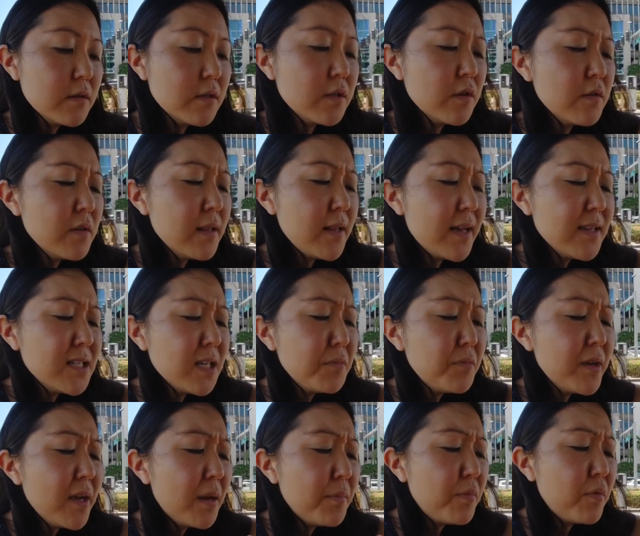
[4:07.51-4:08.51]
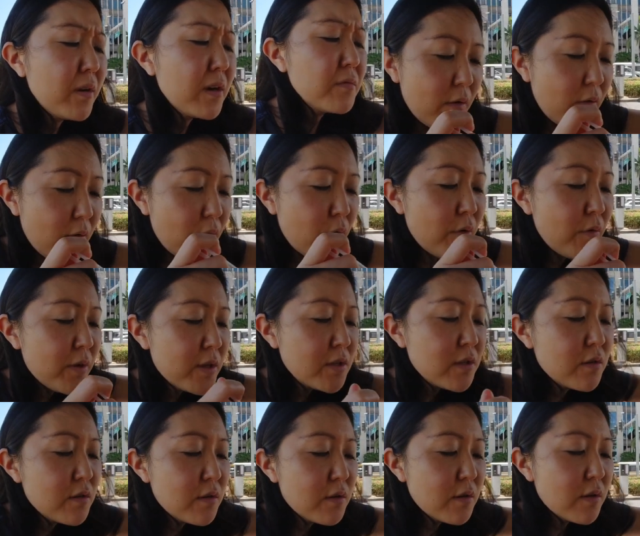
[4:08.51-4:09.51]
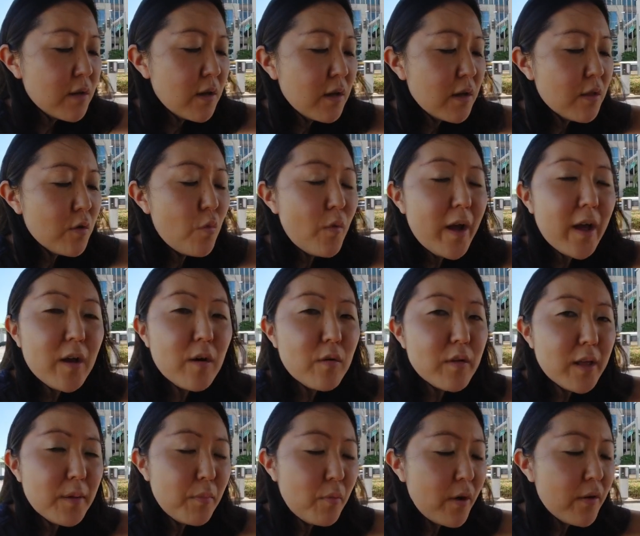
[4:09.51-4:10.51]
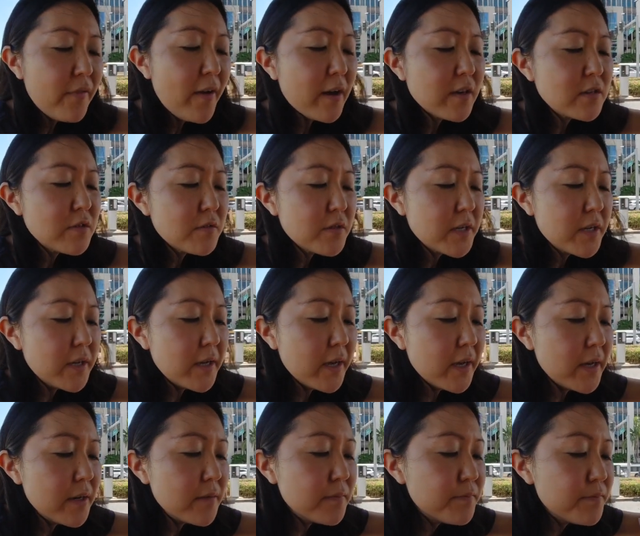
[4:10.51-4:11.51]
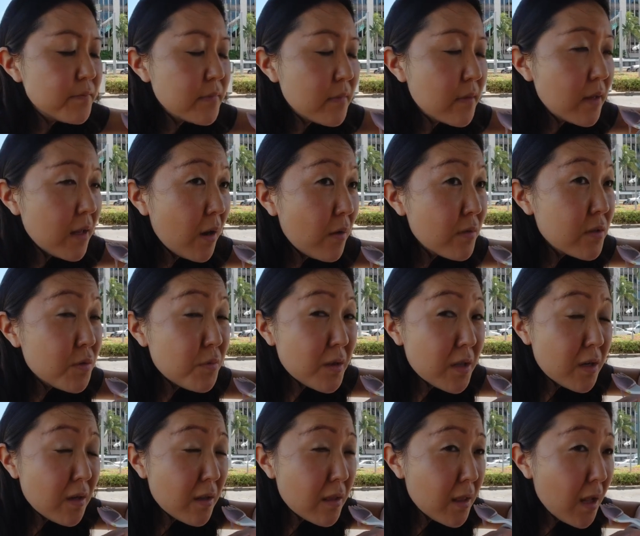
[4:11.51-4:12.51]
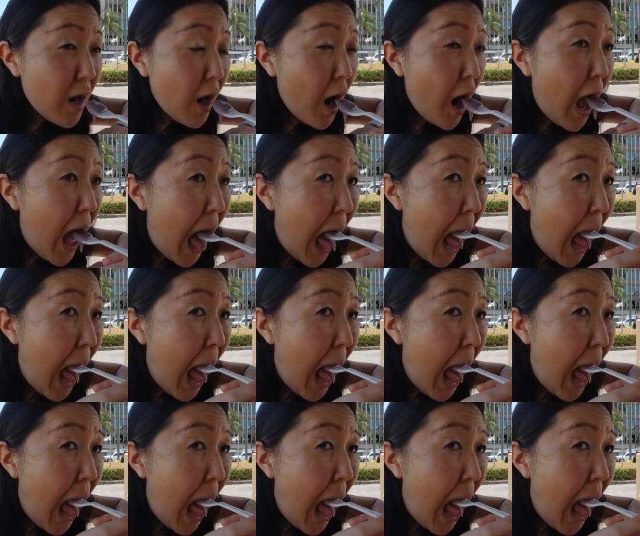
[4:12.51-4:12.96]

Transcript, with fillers: So the last time we had poi, we went to uh, the Waiahole Poi Factory. And that was really good there.